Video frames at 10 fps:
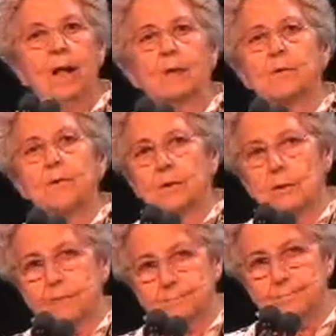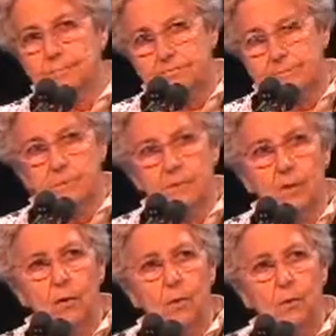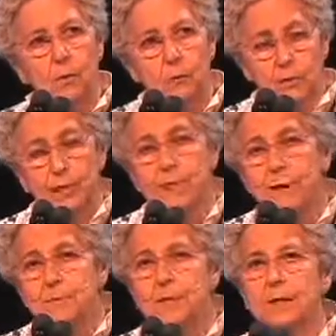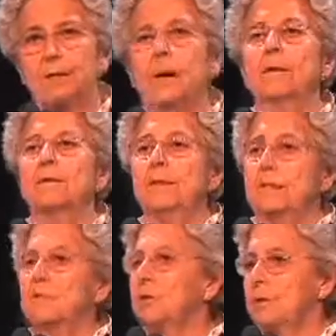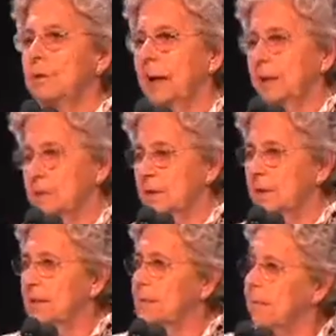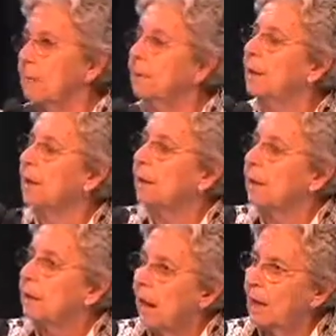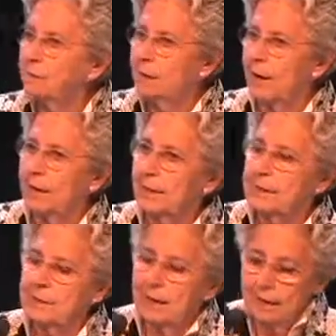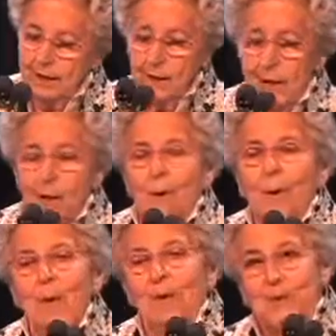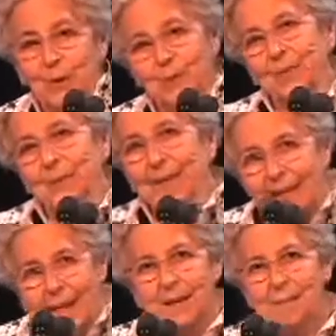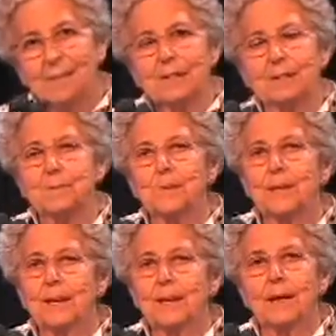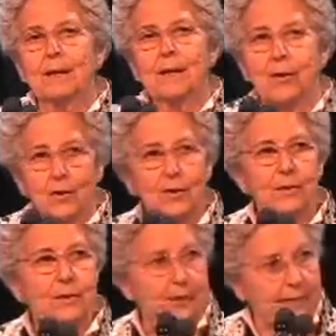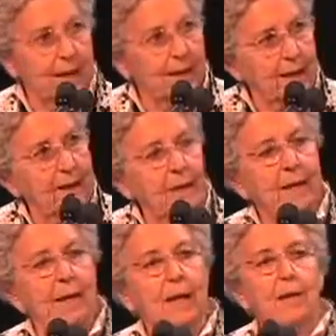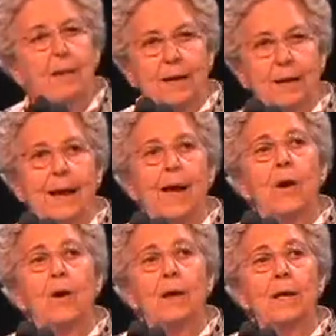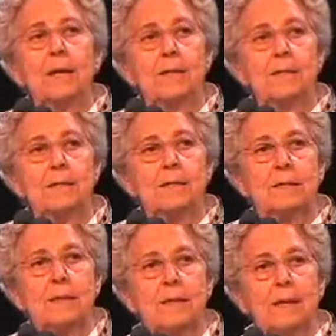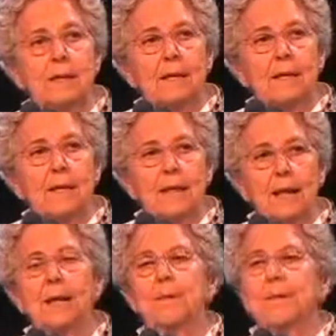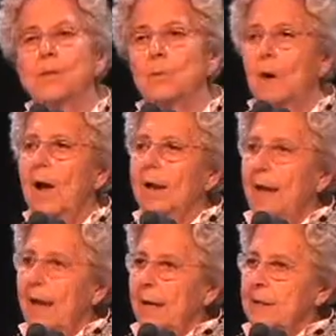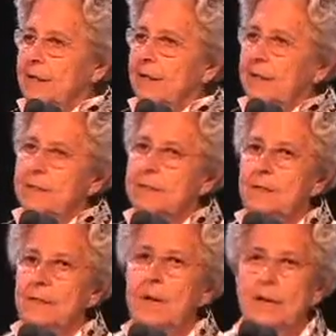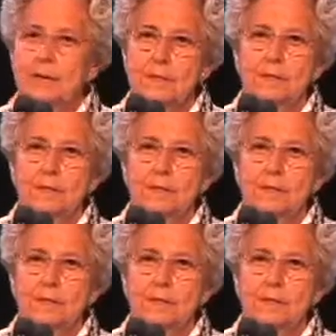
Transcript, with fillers: or were the subject of these 2,000 and some contracts. So the claim that is being heard today, right now, is the claim that Iran has against the United States, asserting